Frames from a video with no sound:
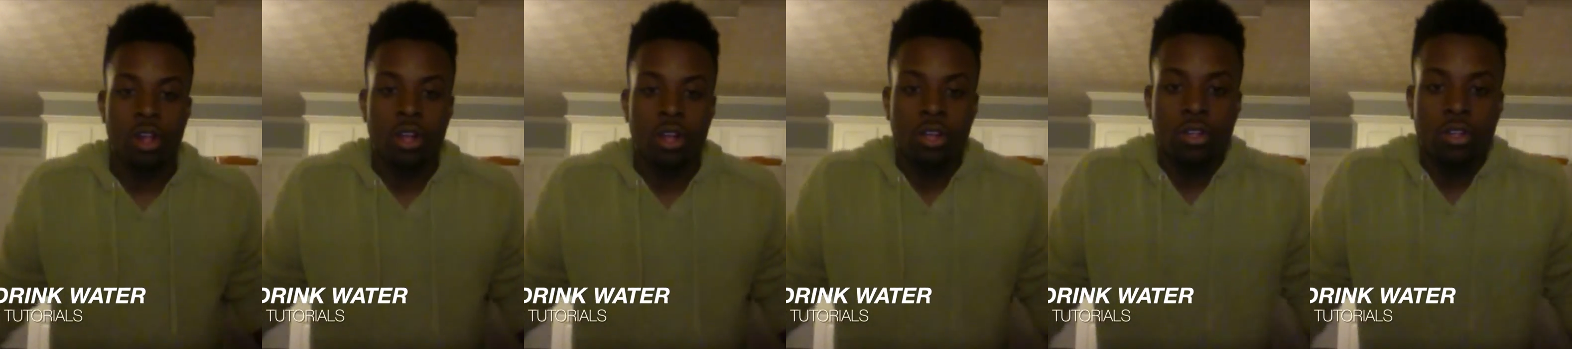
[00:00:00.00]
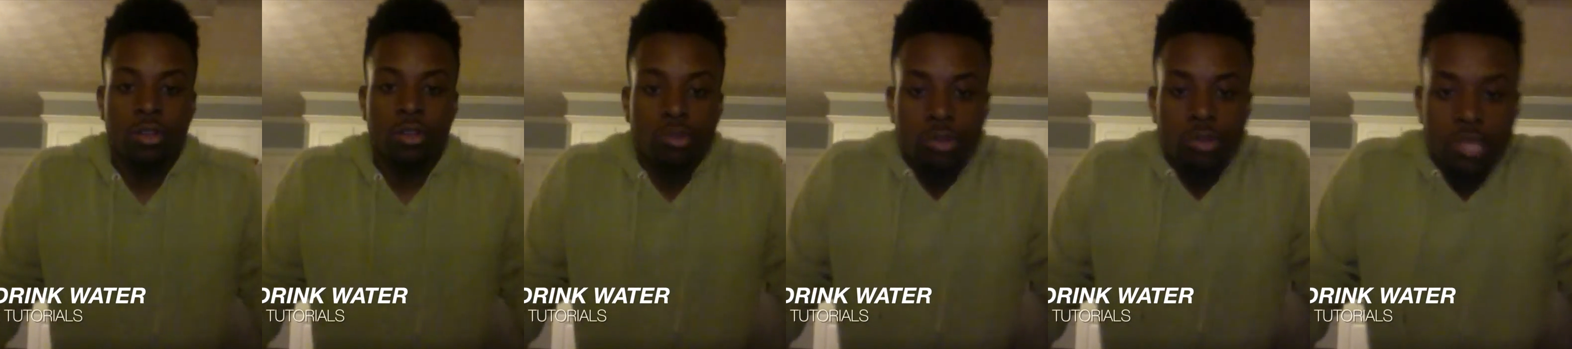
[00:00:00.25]

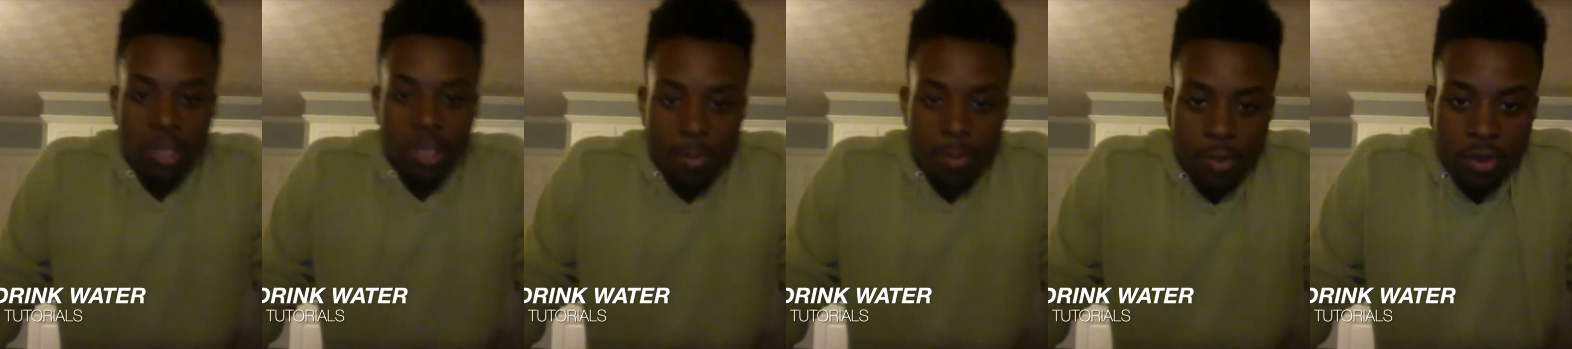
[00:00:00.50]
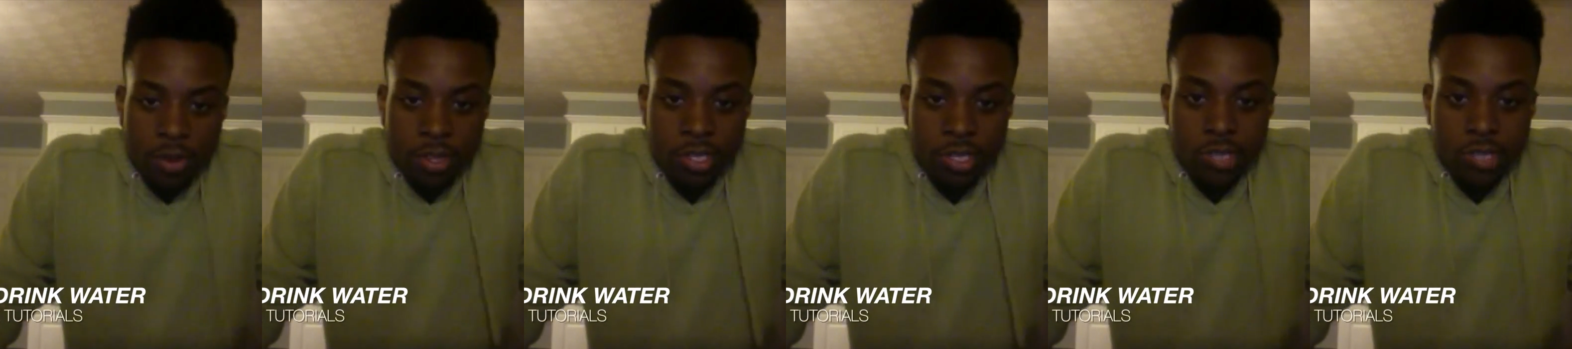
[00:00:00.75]
So today I'm
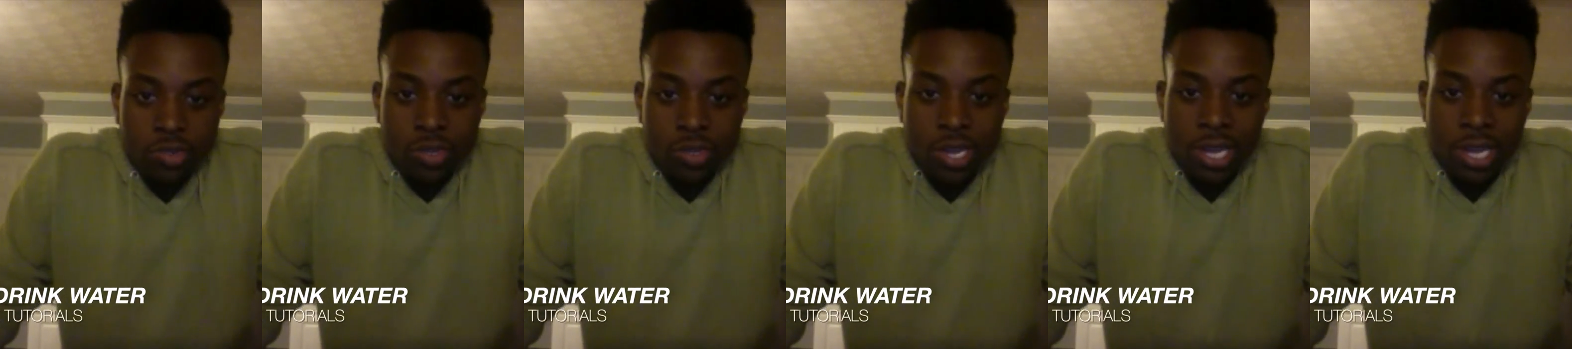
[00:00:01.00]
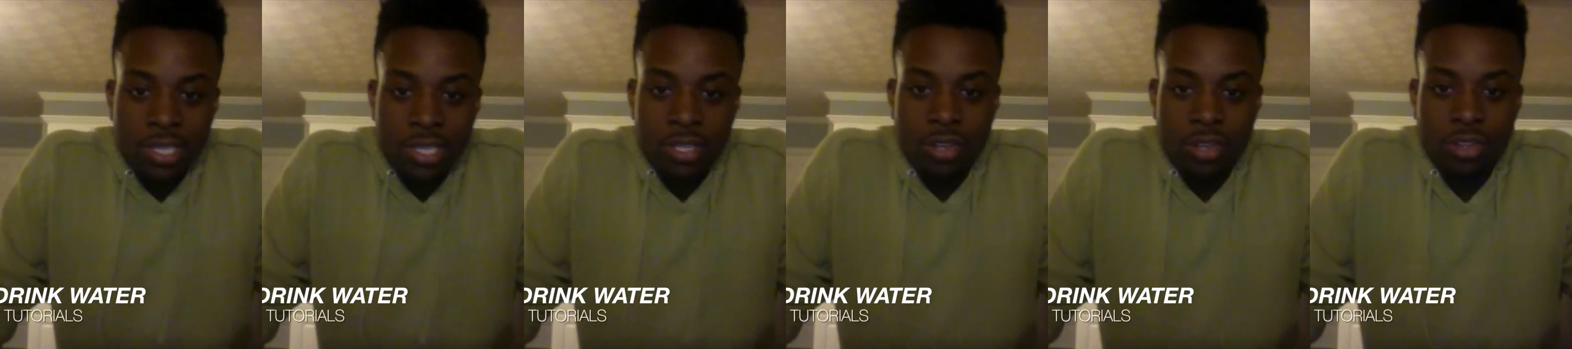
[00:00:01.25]
going to teach you
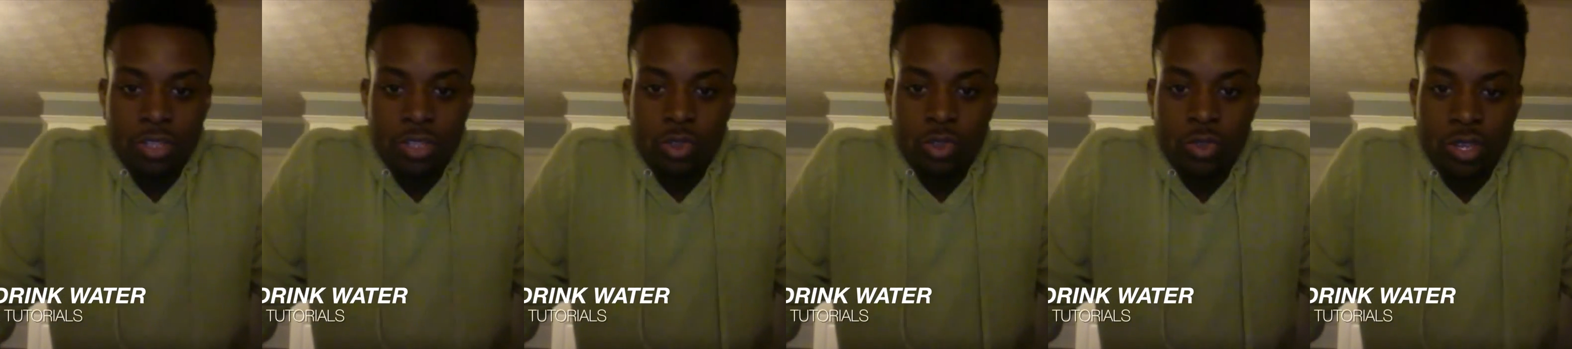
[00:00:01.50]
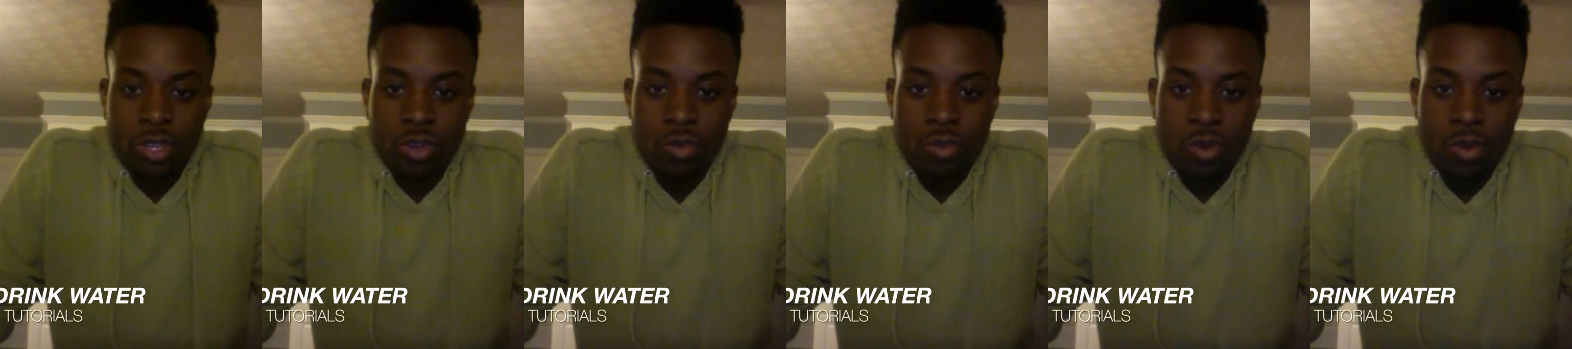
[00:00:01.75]
guys how to
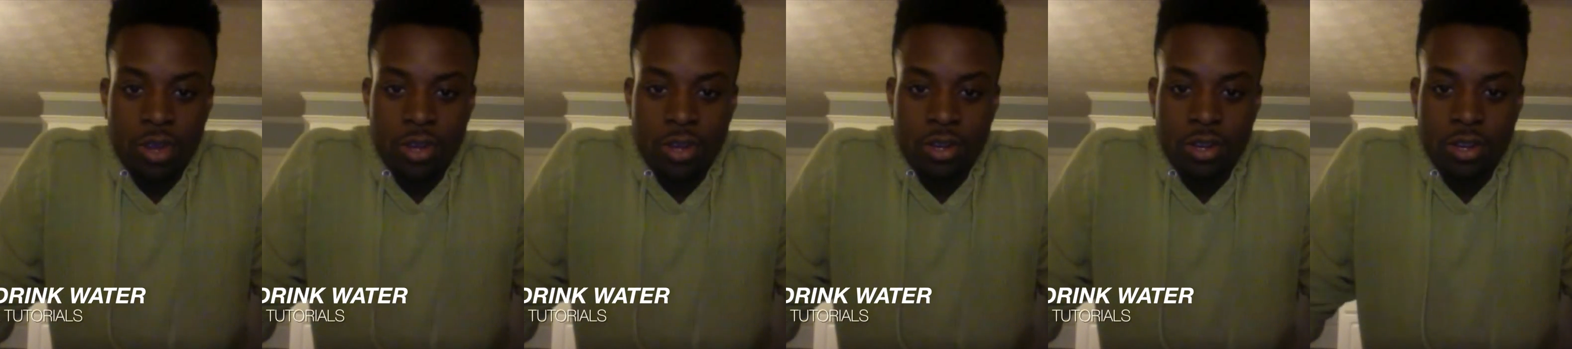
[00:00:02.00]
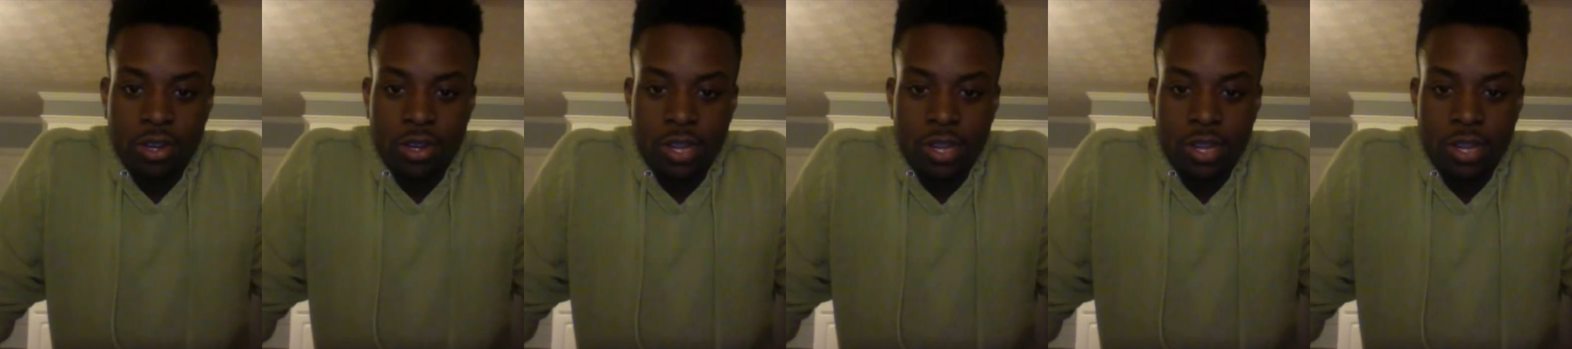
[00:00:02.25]
drink water.